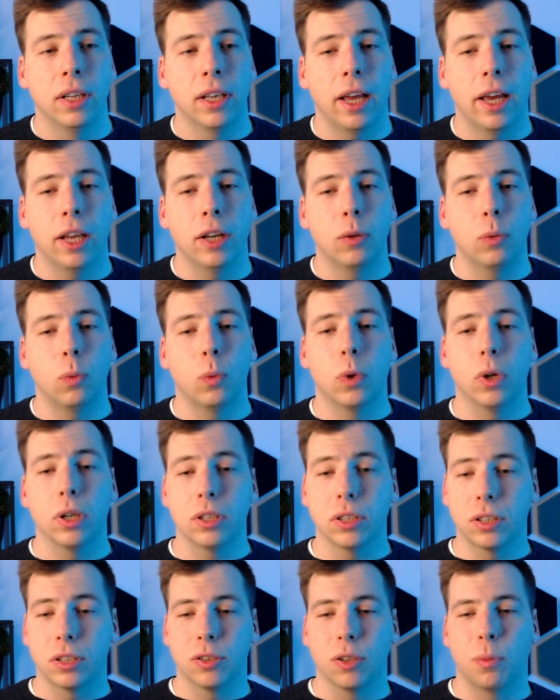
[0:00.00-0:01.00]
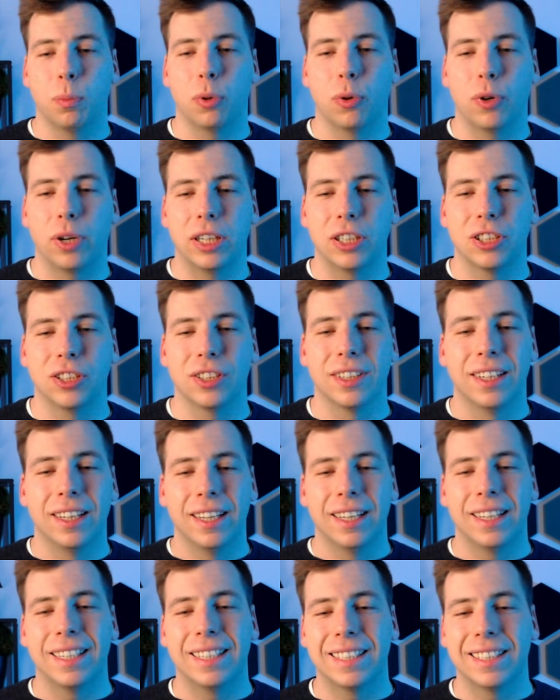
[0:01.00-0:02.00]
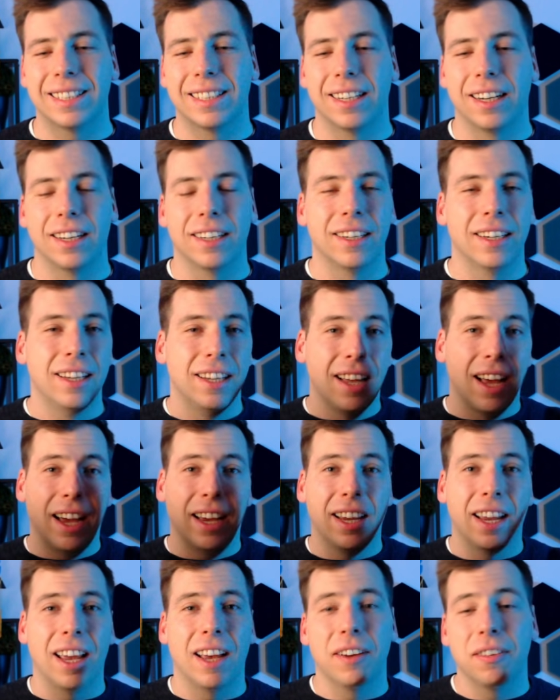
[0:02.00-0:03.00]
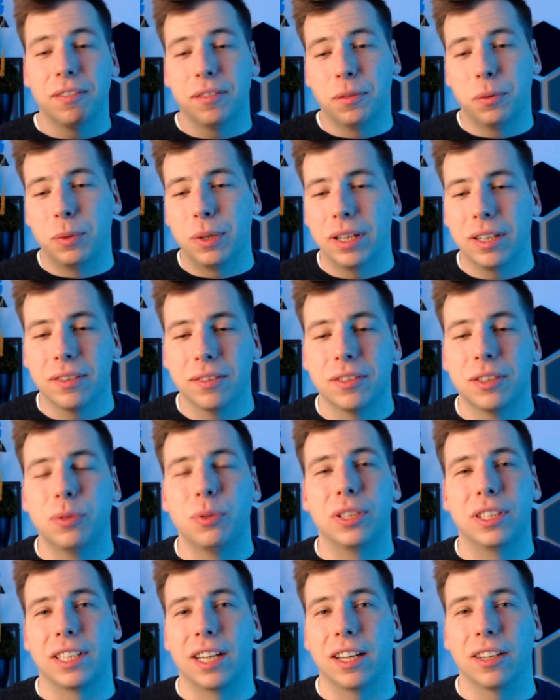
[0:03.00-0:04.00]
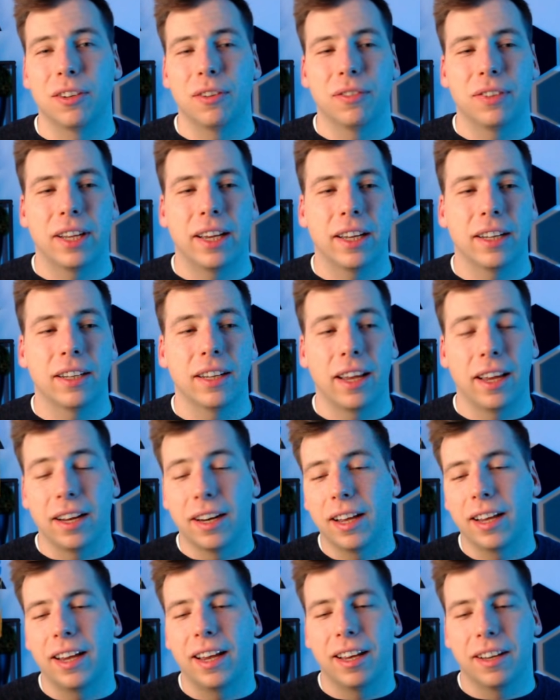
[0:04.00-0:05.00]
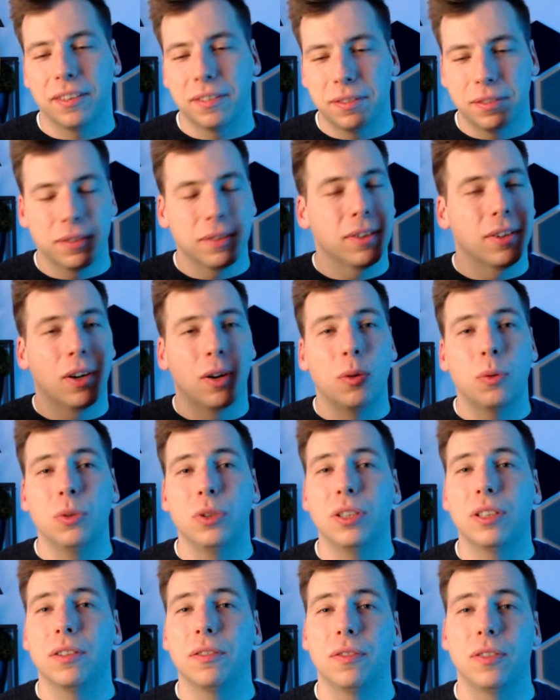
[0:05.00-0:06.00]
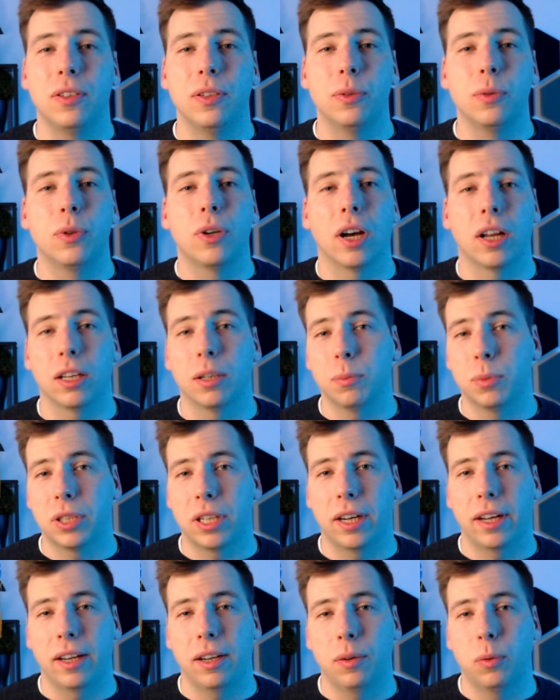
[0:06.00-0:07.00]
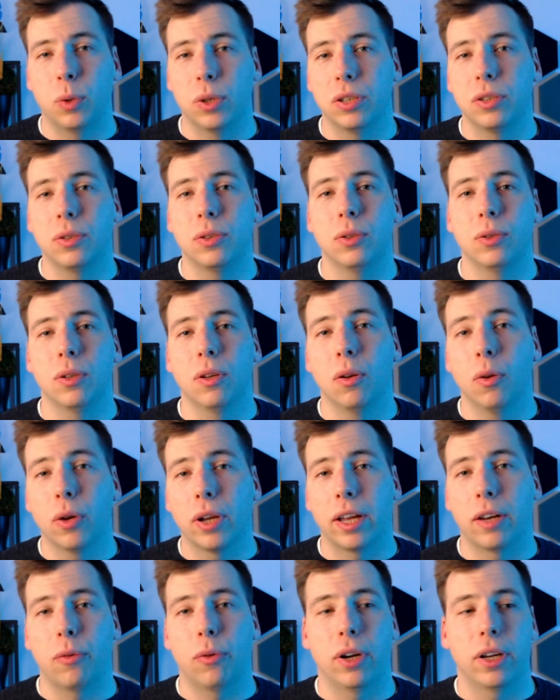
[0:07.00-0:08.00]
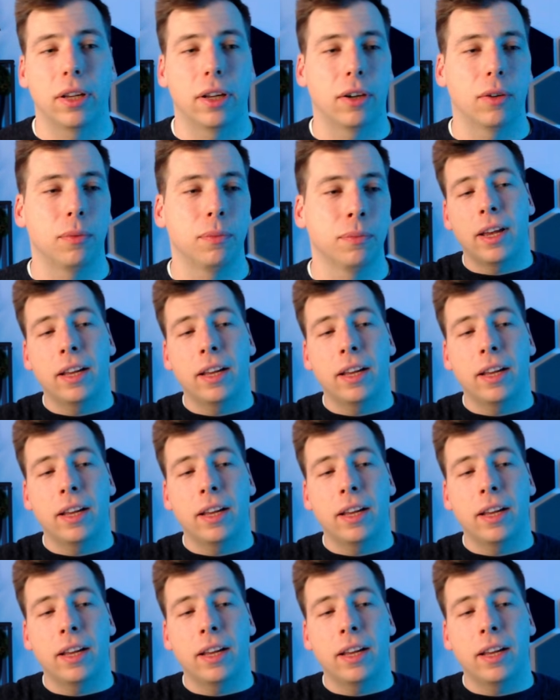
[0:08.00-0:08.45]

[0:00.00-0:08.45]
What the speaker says: And once this operation is done, I have, well, the result of that, and I have only the few columns that I want to look at right now.